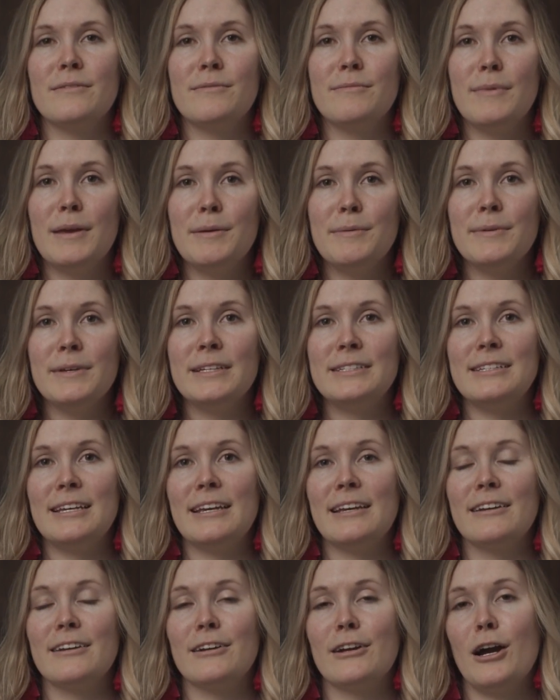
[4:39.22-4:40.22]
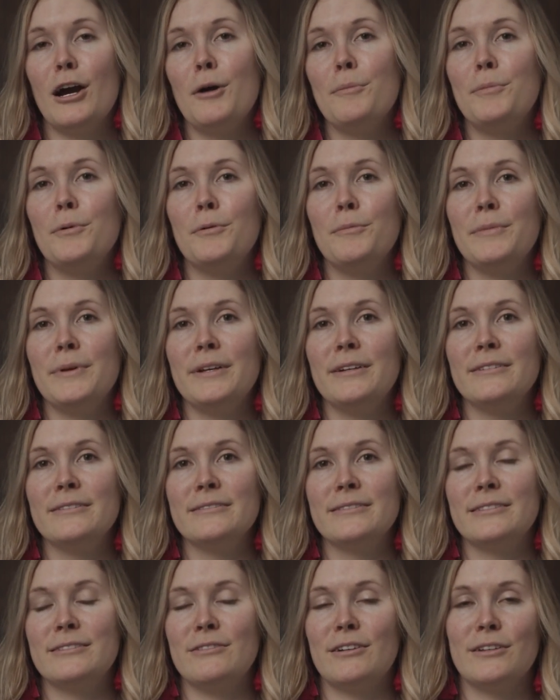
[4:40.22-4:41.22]
maybe take a couple
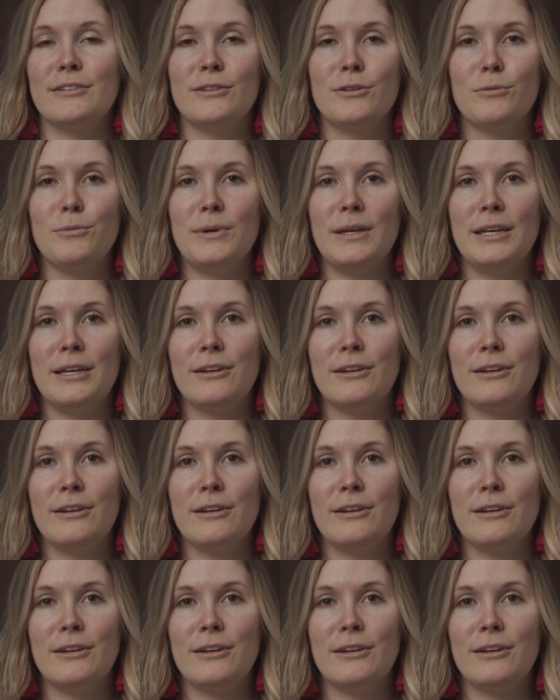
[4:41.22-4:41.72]
meals throughout the